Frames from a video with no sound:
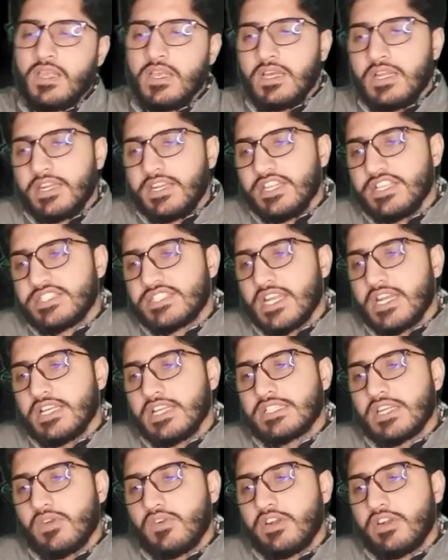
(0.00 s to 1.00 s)
Distance
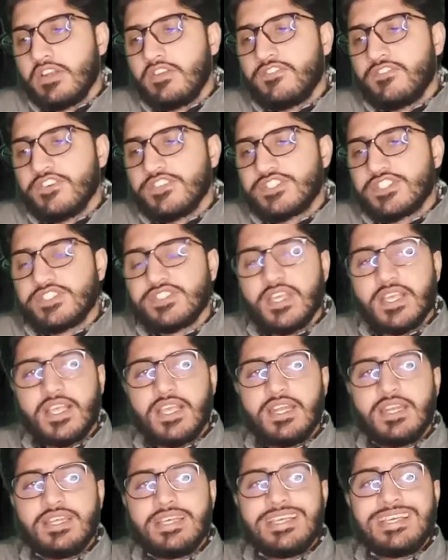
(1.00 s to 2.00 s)
traveled in first
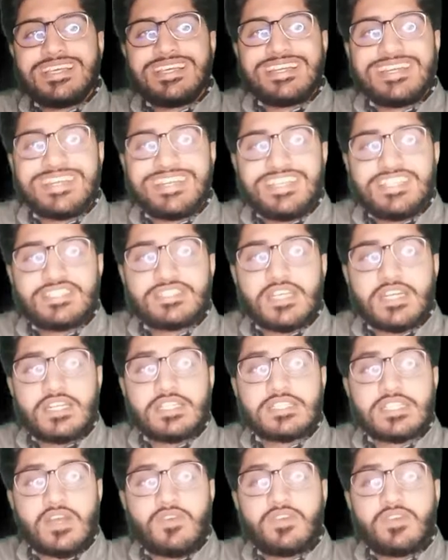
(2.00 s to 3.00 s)
second, distance
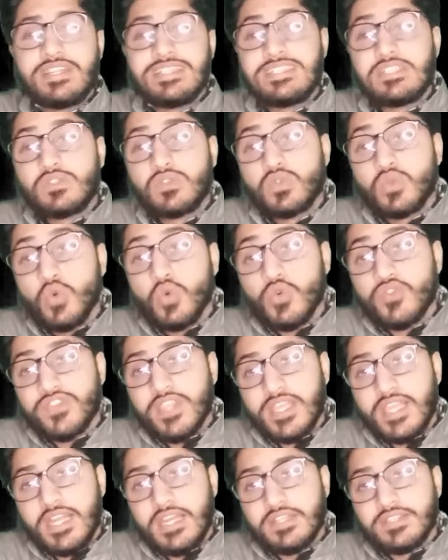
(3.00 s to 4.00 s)
traveled in 2
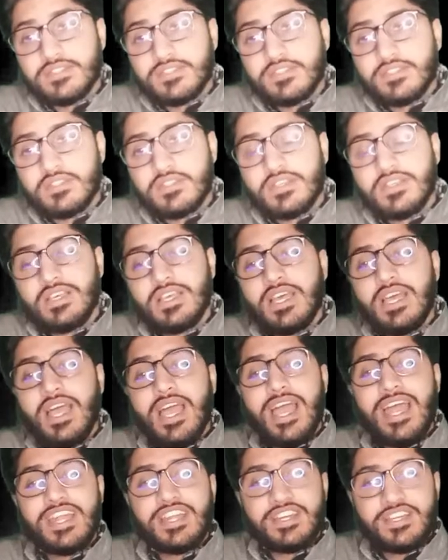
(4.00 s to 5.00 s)
seconds,
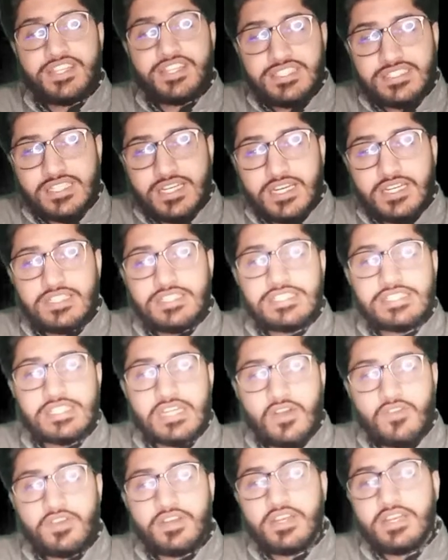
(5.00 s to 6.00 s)
and distance
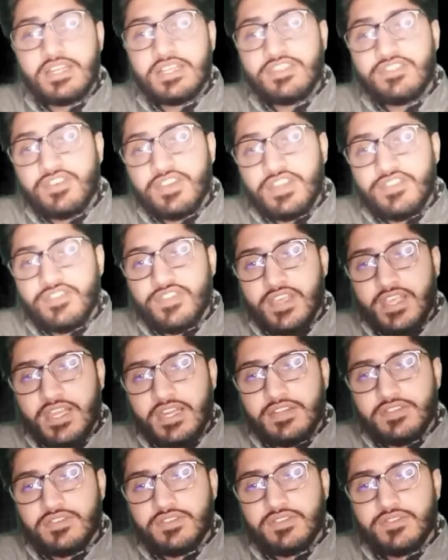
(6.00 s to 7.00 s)
traveled in 3
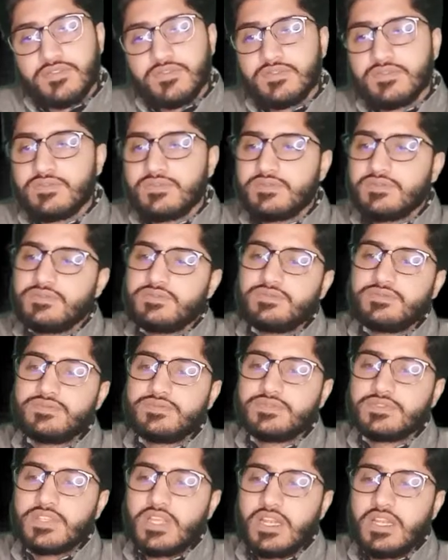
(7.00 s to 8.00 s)
seconds.
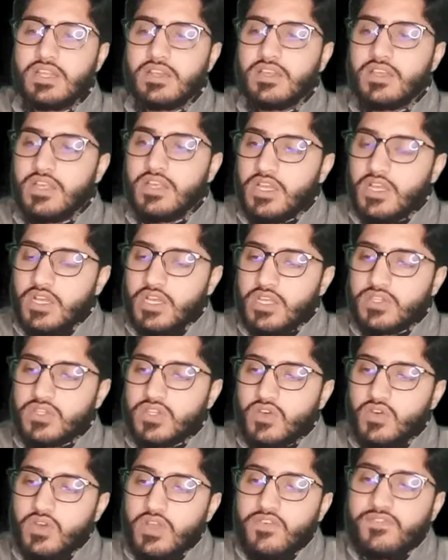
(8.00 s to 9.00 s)
Clear?
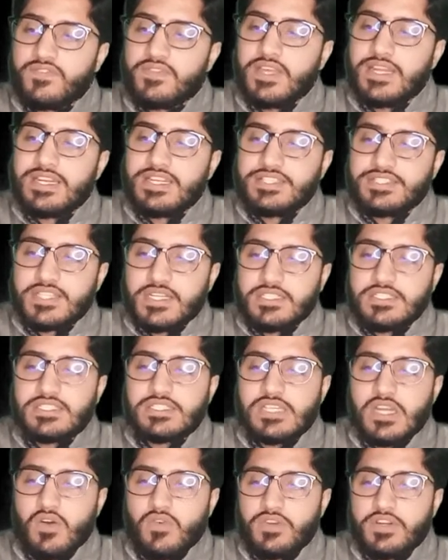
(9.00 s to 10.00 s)
So if the distance
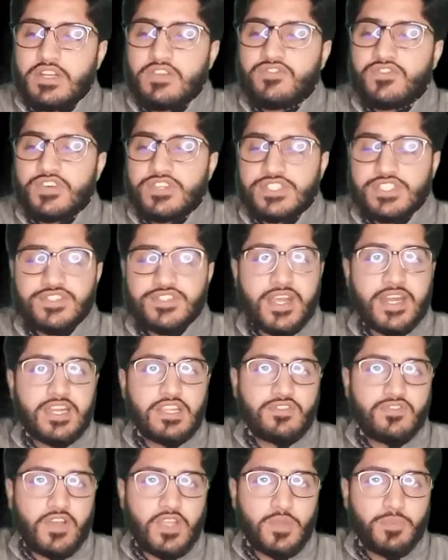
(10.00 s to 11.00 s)
traveled in first second
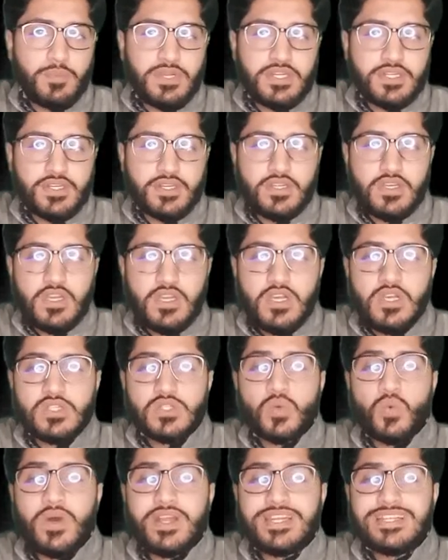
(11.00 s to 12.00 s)
is 5 meter,
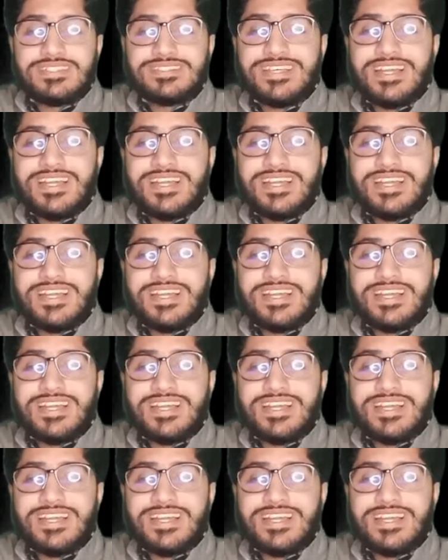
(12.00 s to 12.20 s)
so what is the